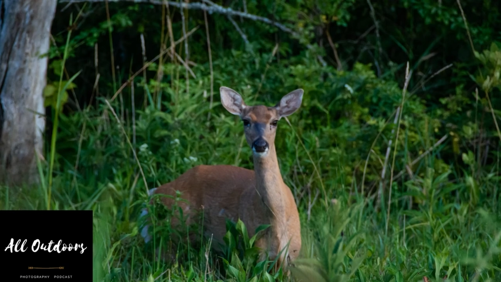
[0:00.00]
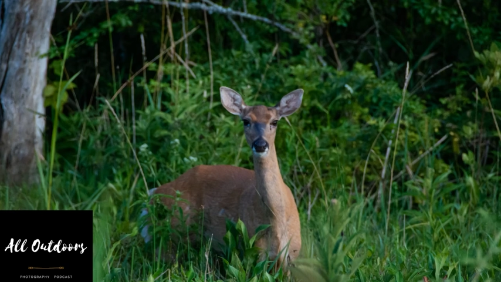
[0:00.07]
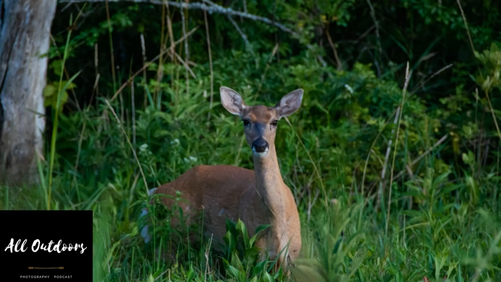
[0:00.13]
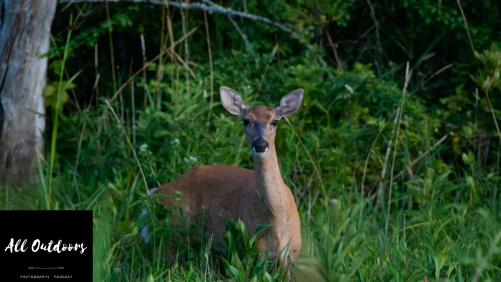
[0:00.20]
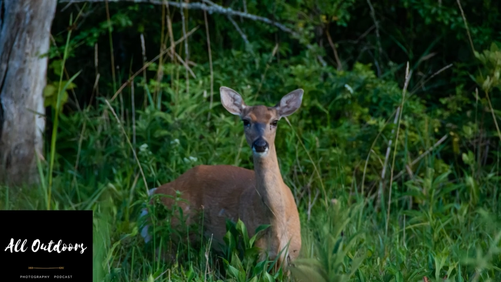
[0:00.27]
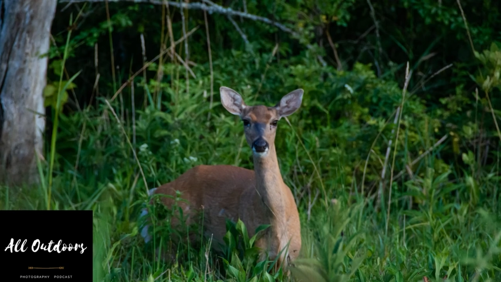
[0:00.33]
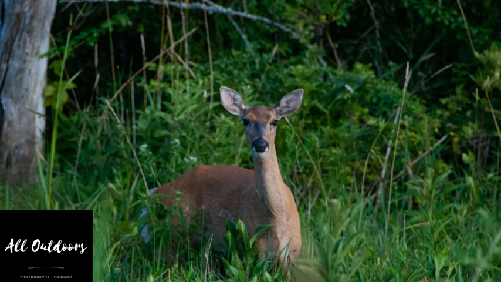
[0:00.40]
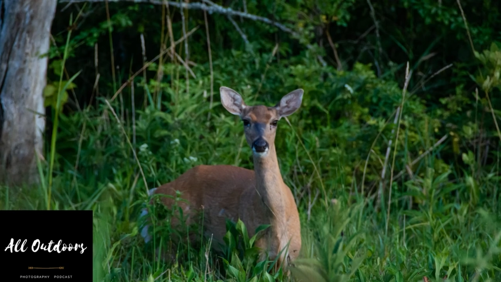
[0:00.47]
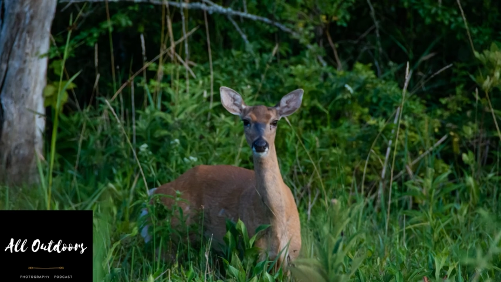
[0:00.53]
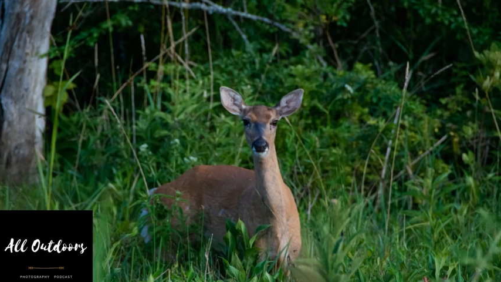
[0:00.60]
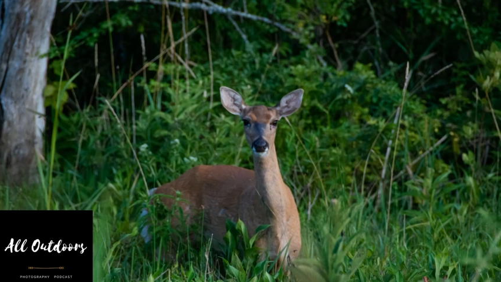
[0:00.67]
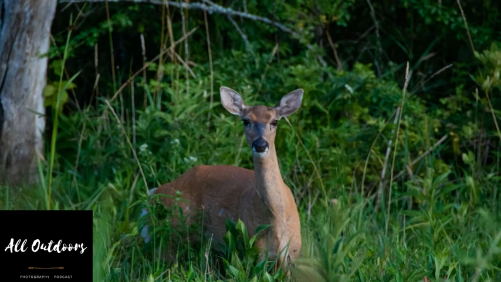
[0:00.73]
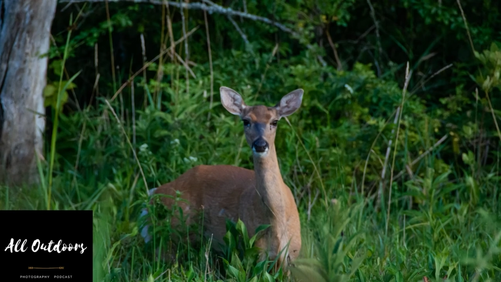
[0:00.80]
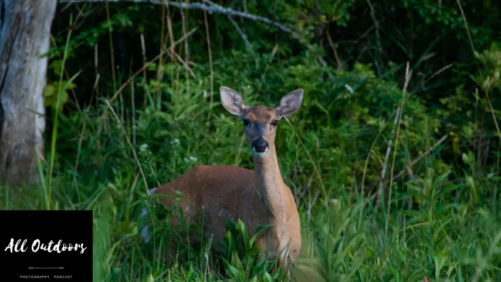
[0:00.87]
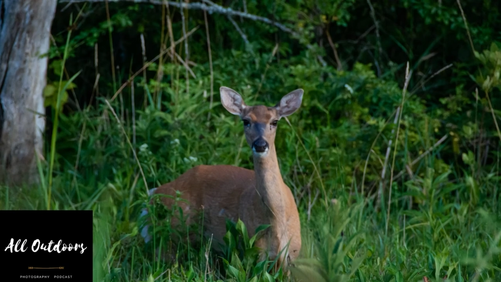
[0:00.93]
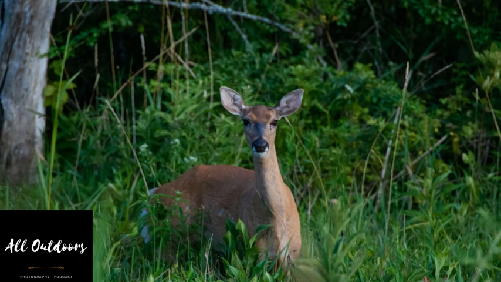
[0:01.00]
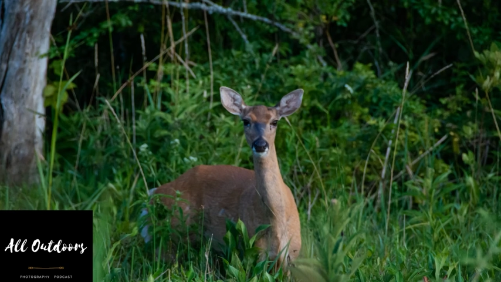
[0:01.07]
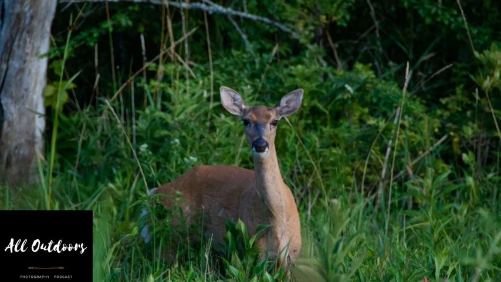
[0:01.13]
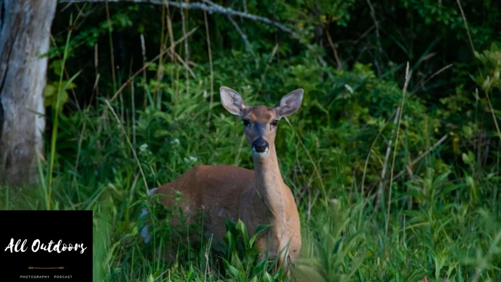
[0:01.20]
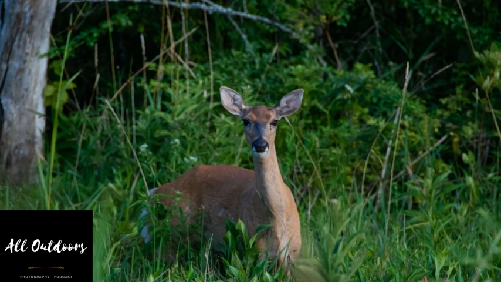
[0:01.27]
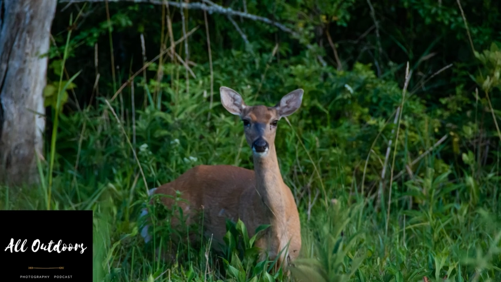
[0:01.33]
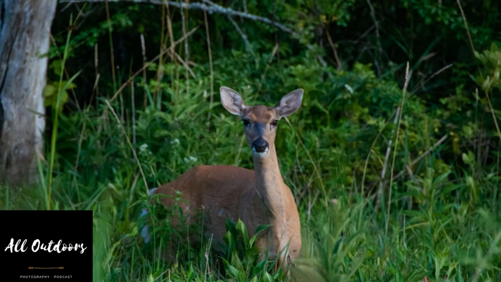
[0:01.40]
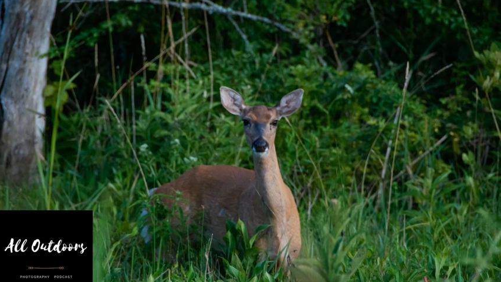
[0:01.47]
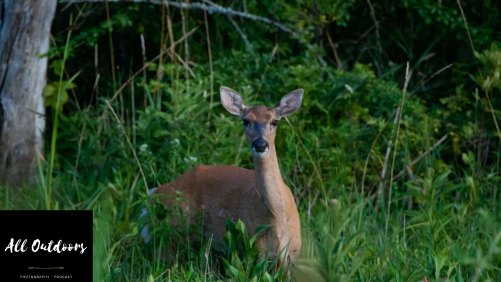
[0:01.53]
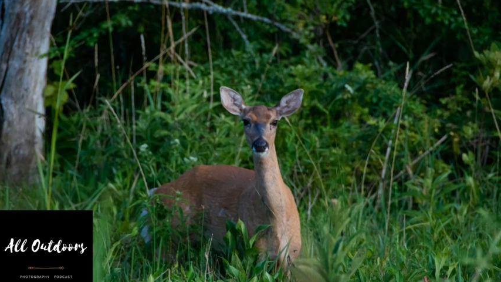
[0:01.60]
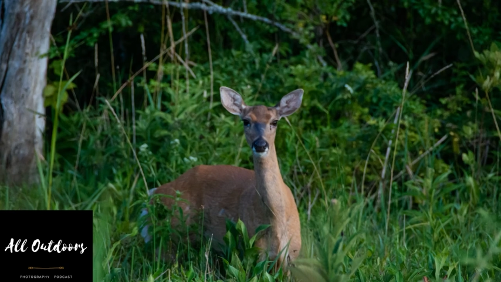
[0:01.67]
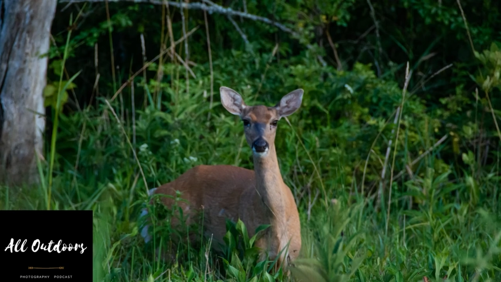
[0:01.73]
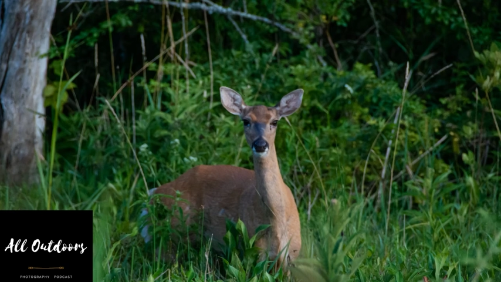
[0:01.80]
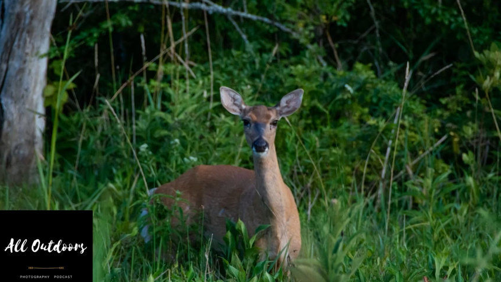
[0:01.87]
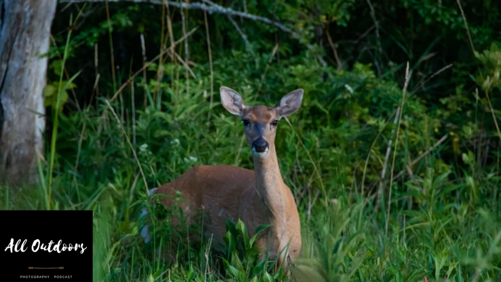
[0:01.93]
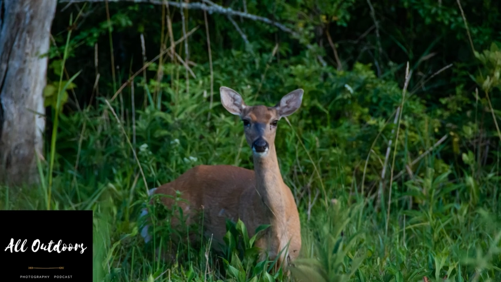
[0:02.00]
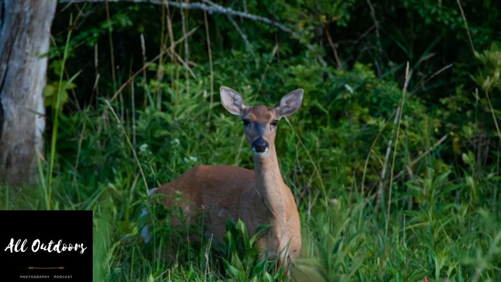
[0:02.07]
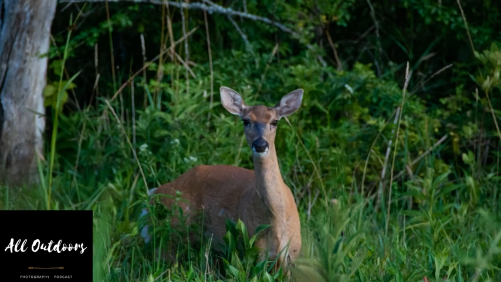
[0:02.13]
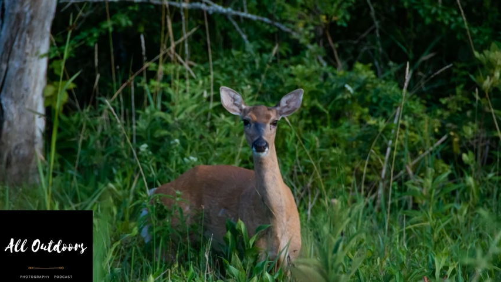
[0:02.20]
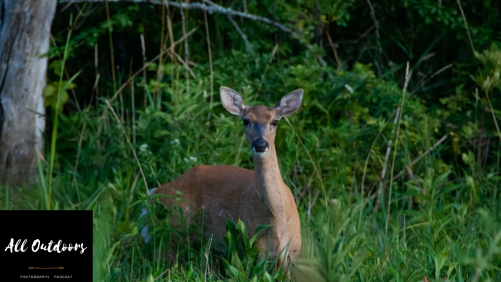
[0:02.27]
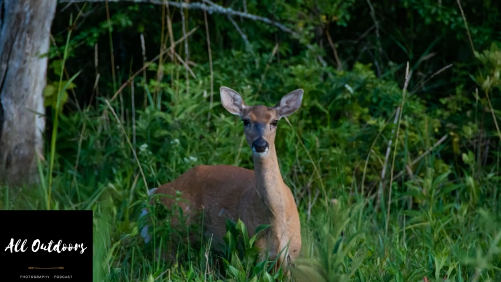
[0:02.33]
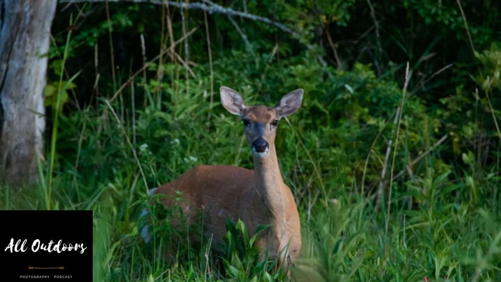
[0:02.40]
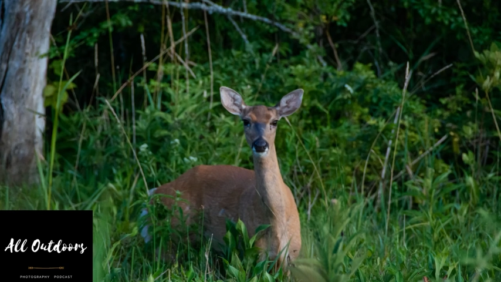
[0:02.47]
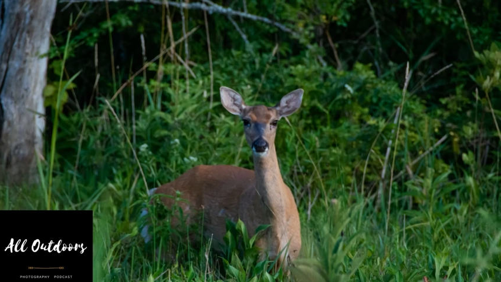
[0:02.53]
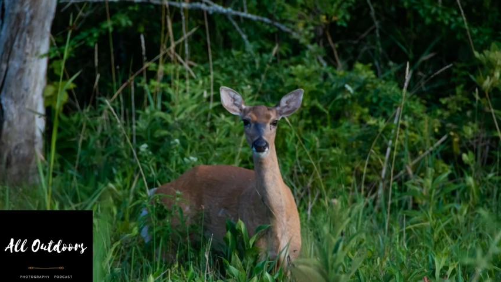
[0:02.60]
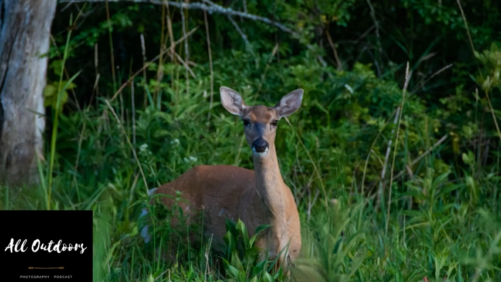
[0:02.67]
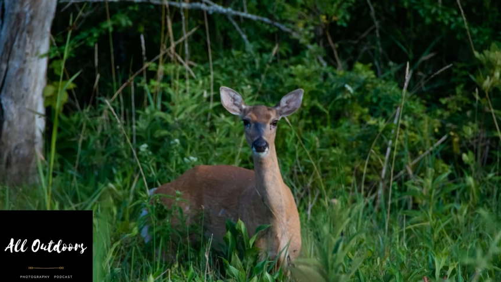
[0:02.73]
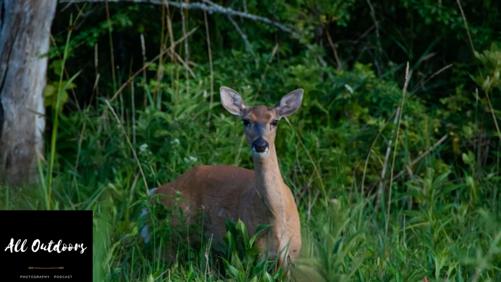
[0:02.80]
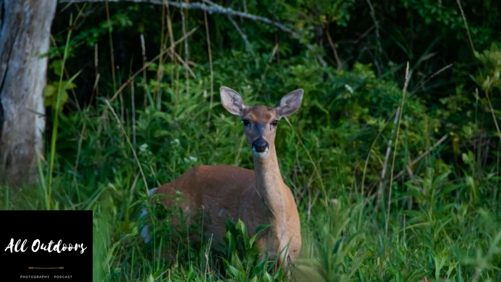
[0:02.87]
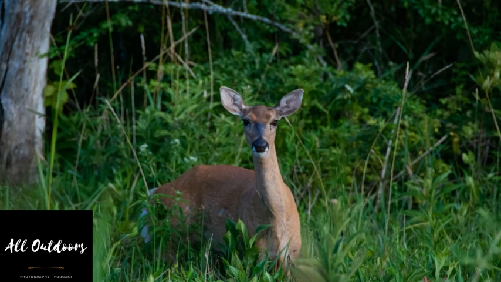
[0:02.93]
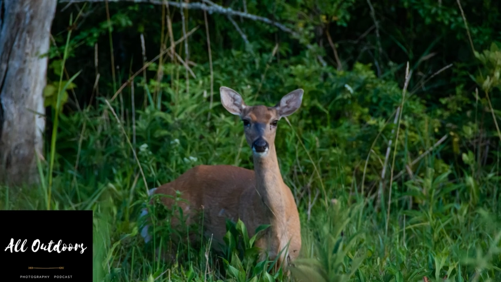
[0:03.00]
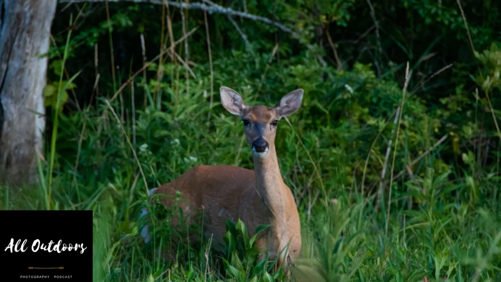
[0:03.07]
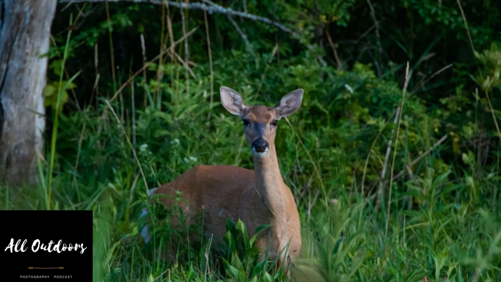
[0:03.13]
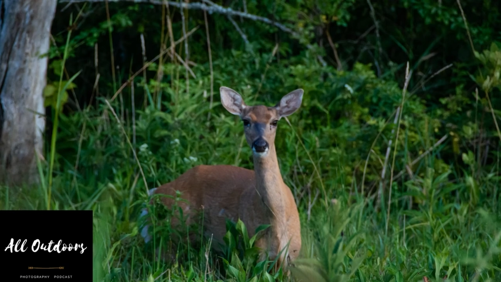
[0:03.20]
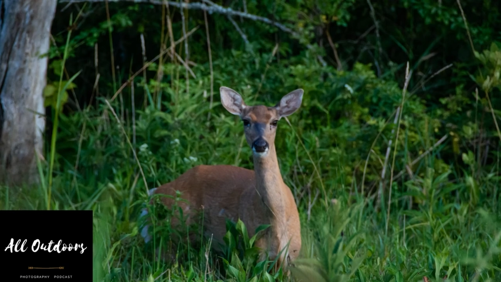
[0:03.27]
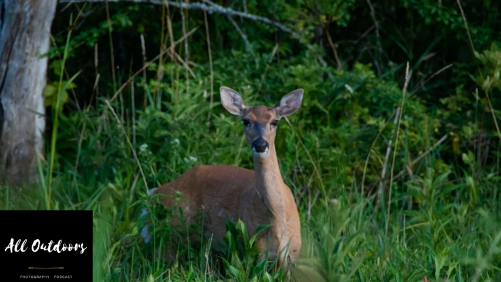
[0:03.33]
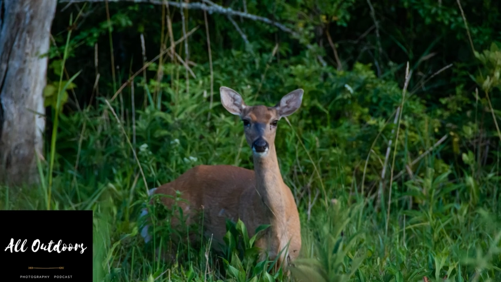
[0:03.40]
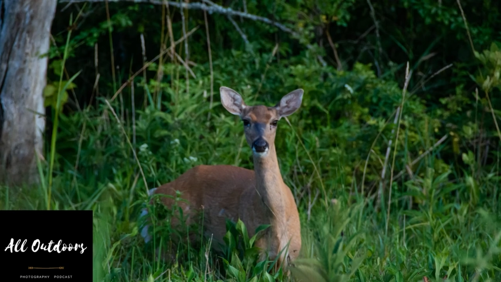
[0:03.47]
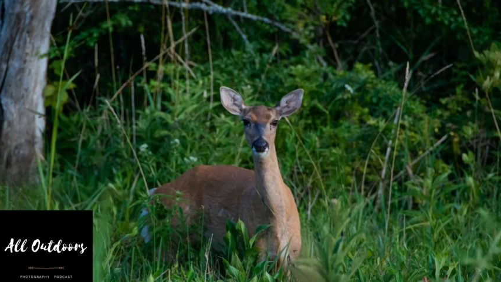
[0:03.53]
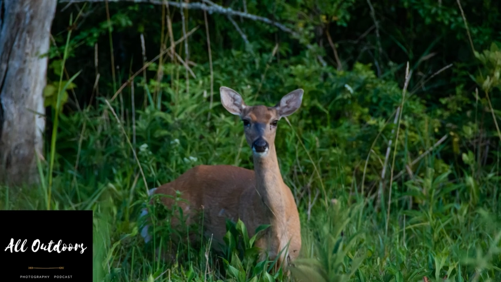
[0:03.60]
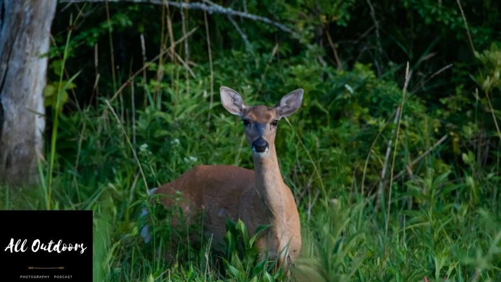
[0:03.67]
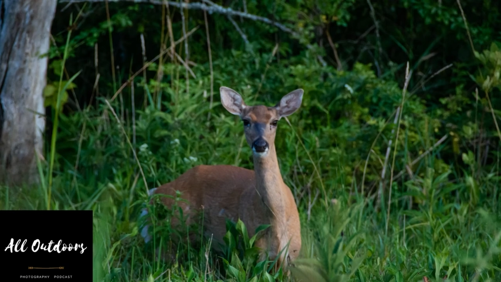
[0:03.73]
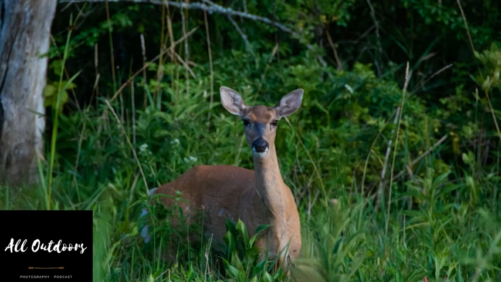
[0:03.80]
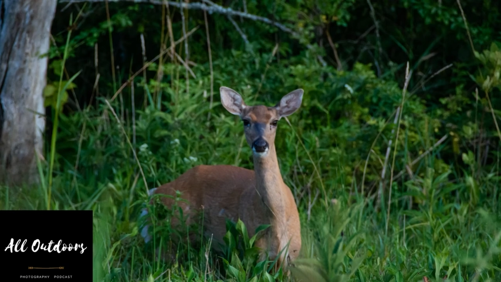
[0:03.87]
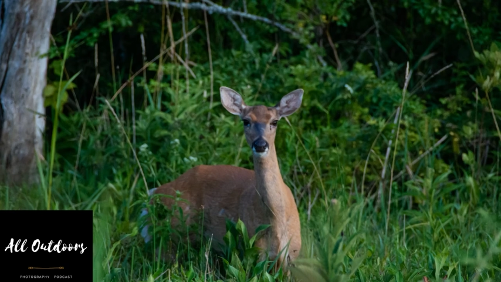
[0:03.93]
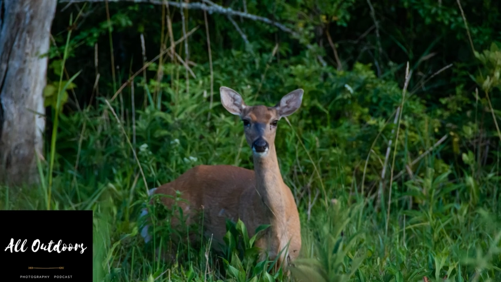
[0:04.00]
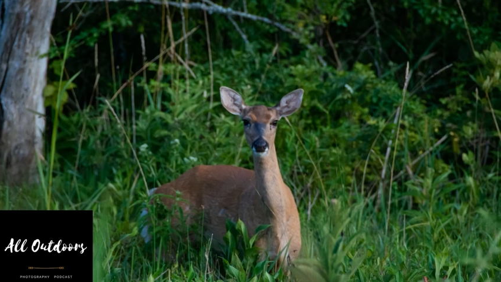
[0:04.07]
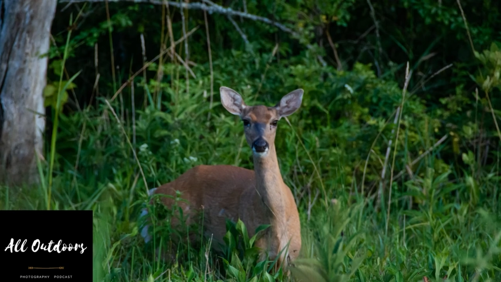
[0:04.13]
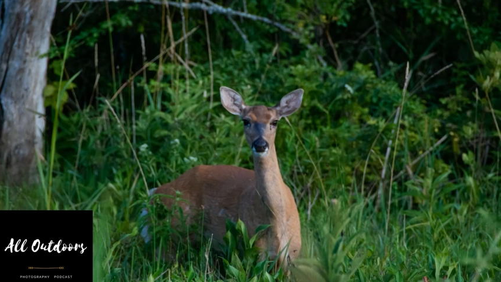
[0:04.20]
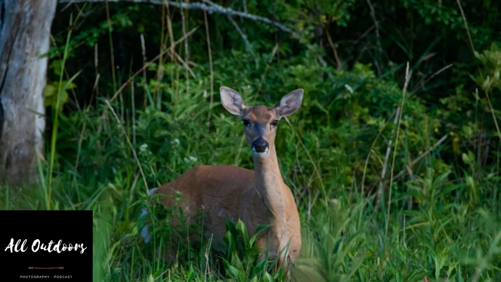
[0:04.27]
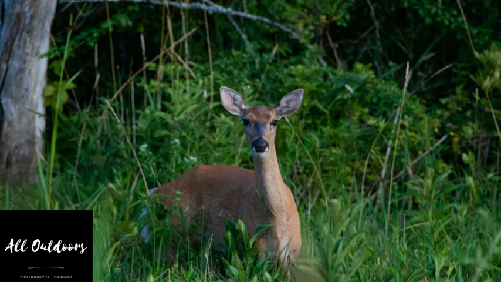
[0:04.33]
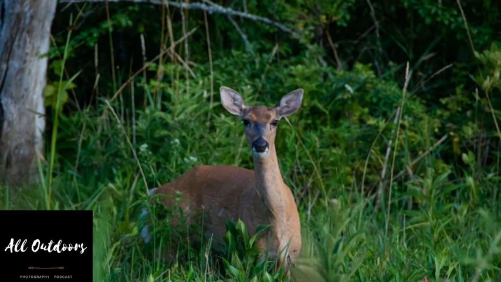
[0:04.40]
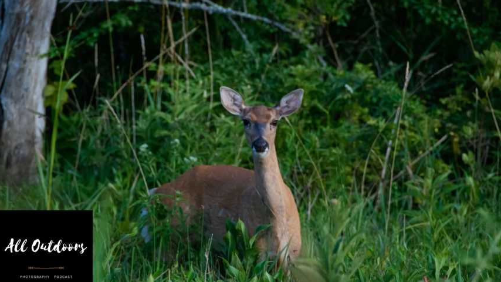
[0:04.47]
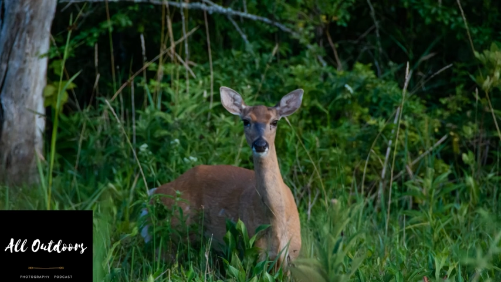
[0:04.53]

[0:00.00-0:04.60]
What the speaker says: Nobody's mouth can be seen.